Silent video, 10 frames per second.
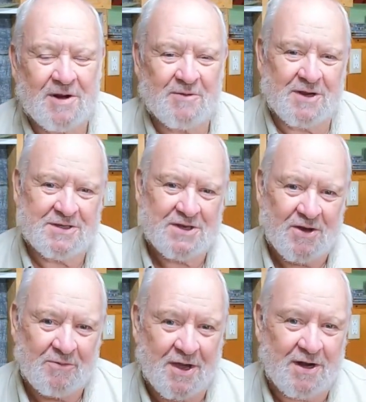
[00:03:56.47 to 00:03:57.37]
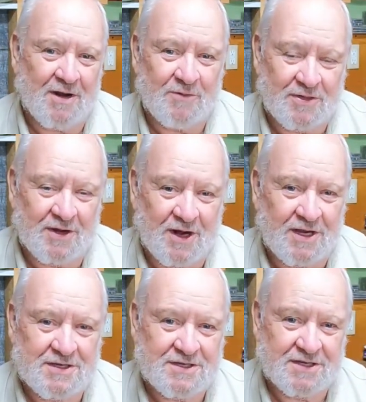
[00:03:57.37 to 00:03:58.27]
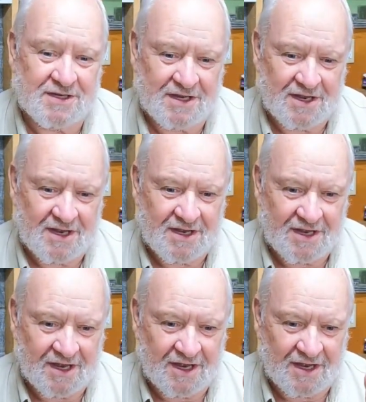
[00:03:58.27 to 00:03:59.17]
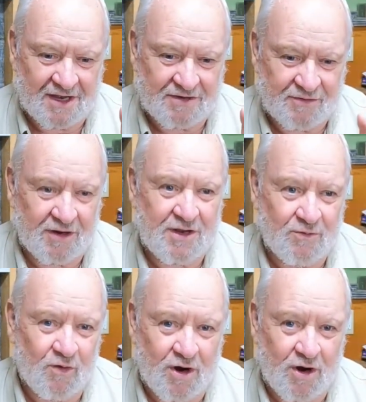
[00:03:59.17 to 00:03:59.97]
But anyways, we end up with the nice drinking